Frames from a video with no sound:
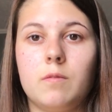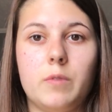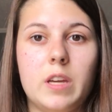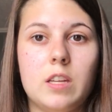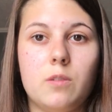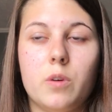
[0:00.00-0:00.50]

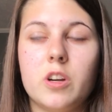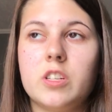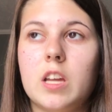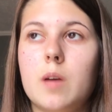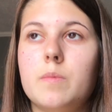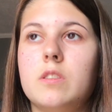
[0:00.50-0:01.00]
We
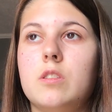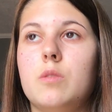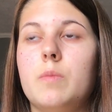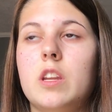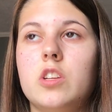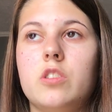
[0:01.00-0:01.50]
worship, do
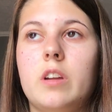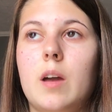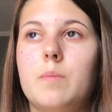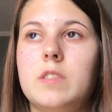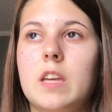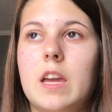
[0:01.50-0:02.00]
ministry
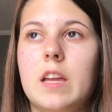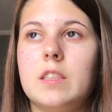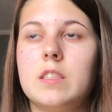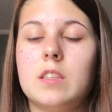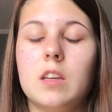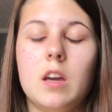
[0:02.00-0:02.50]

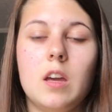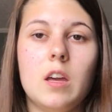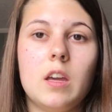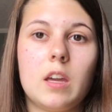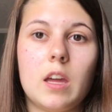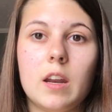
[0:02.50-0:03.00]
updates,
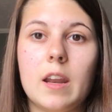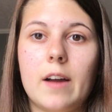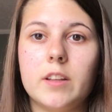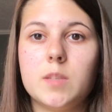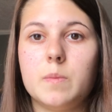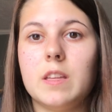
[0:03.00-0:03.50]
get
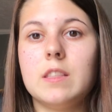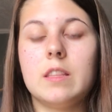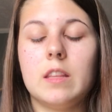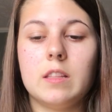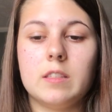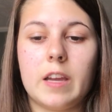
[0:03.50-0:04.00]
announcements,
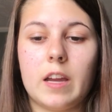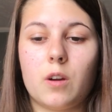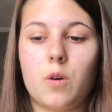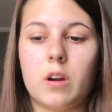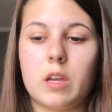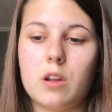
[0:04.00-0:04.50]
and then
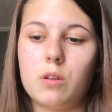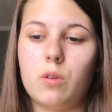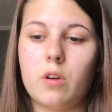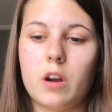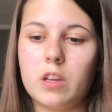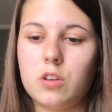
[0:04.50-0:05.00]
Dan, Corky, or
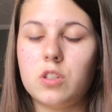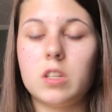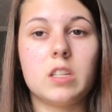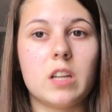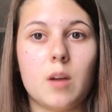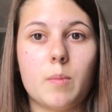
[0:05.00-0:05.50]
Laura
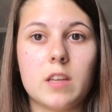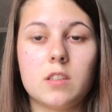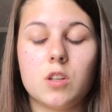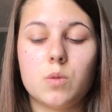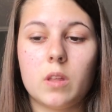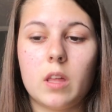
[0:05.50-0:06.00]
usually share a
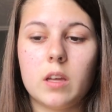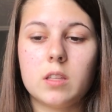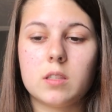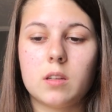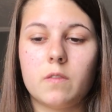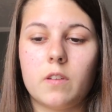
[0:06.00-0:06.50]
message with
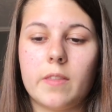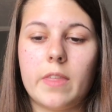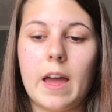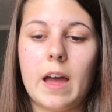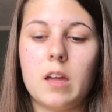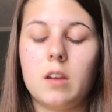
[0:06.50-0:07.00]
us for
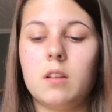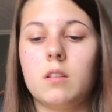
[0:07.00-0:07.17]
that.